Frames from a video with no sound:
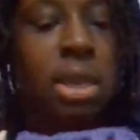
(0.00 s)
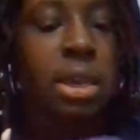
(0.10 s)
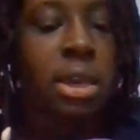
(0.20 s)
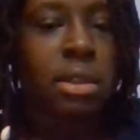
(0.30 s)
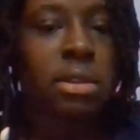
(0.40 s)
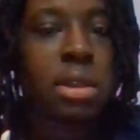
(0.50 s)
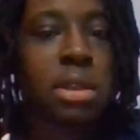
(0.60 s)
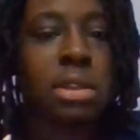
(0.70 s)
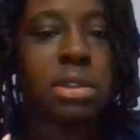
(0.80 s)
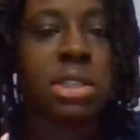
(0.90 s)
And
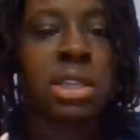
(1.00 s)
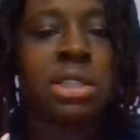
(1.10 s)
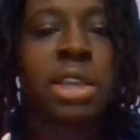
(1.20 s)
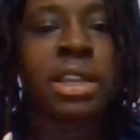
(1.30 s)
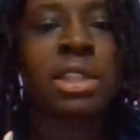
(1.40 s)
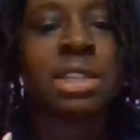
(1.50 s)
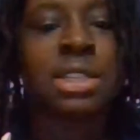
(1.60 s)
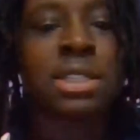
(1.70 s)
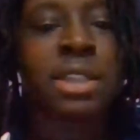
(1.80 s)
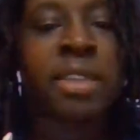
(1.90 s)
just like
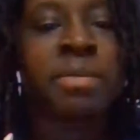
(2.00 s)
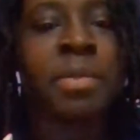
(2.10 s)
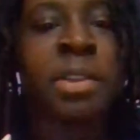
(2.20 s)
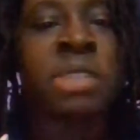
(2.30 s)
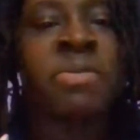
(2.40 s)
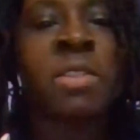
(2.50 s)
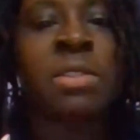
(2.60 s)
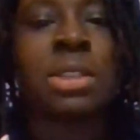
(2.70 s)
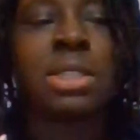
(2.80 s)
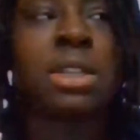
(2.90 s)
the same principle
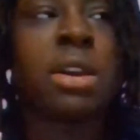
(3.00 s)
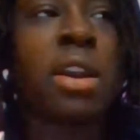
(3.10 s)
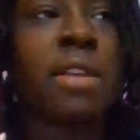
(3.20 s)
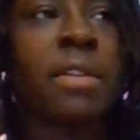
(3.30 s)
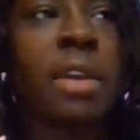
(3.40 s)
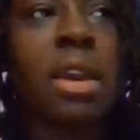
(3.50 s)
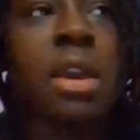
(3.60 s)
of the scarf,